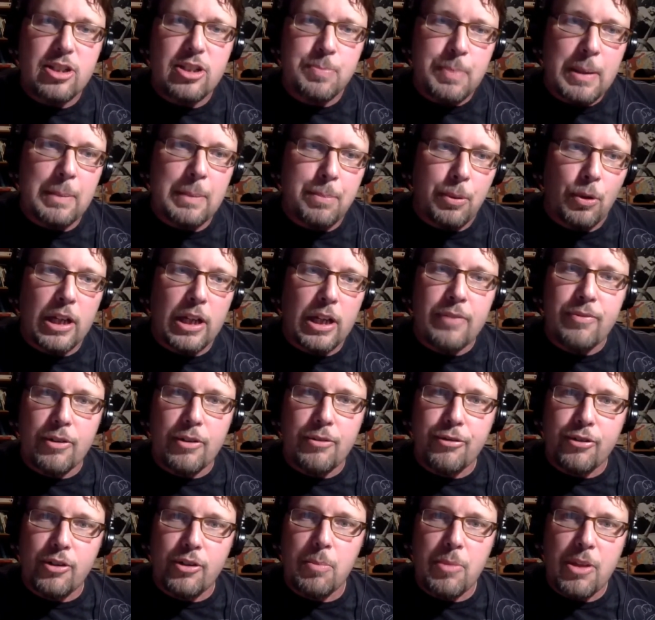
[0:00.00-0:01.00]
people, even
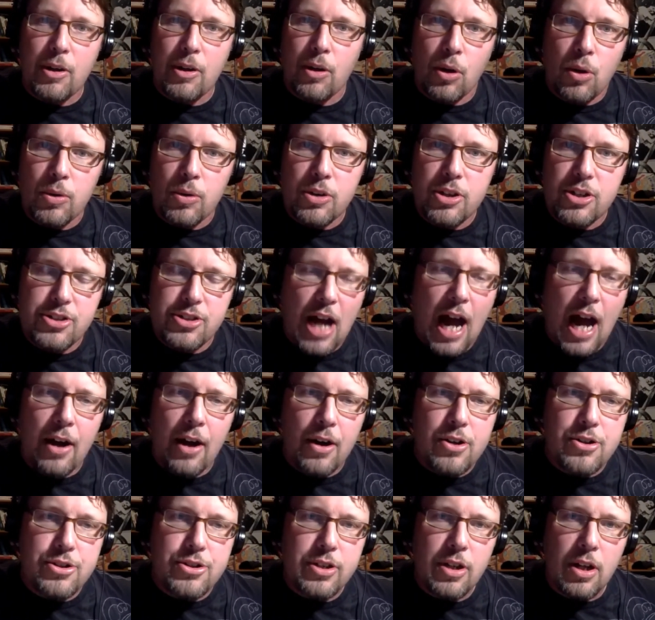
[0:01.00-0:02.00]
from their own
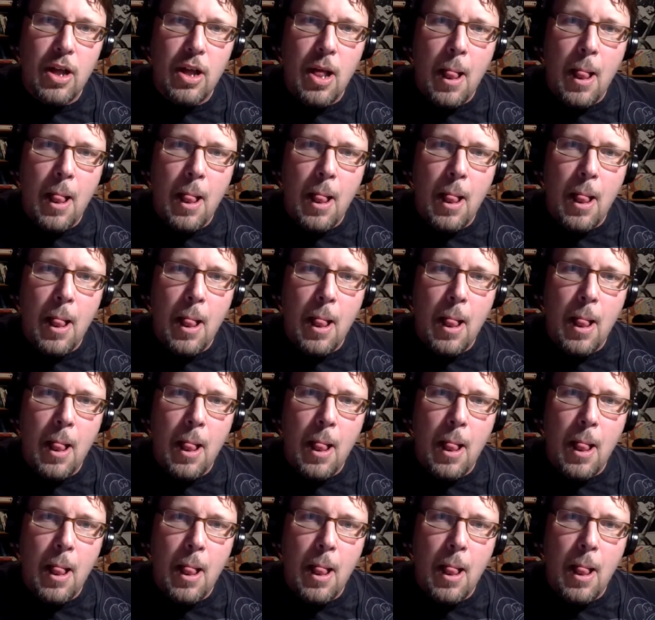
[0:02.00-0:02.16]
desires.